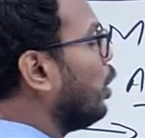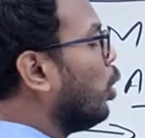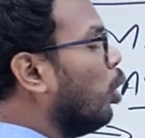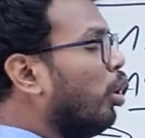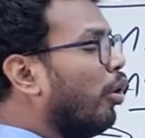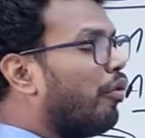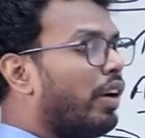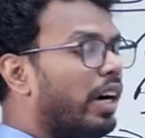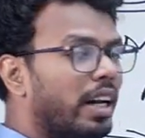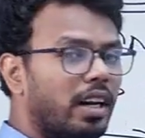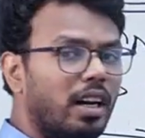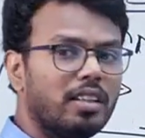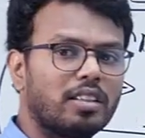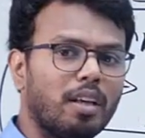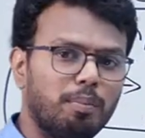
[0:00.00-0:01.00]
I told you,
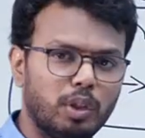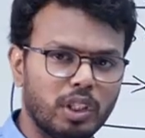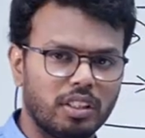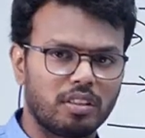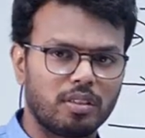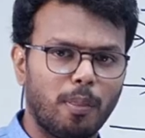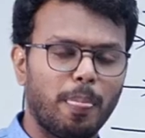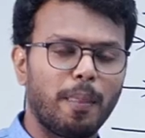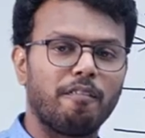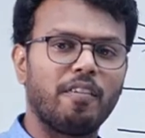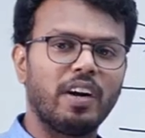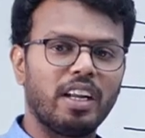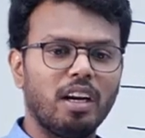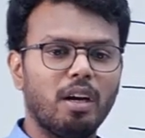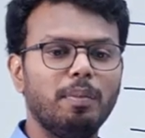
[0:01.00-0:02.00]
federal subjects.
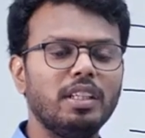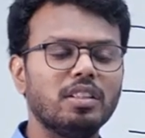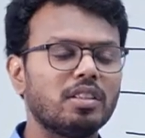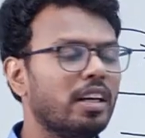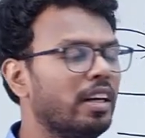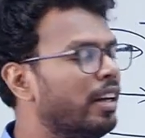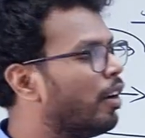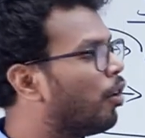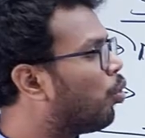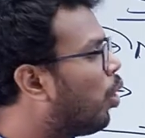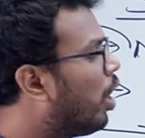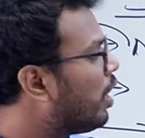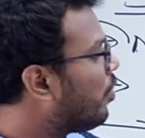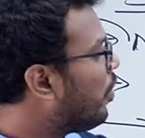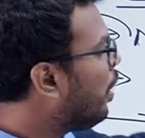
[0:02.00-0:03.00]
Federal means
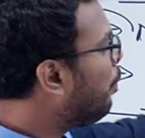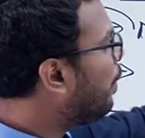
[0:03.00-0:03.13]
what will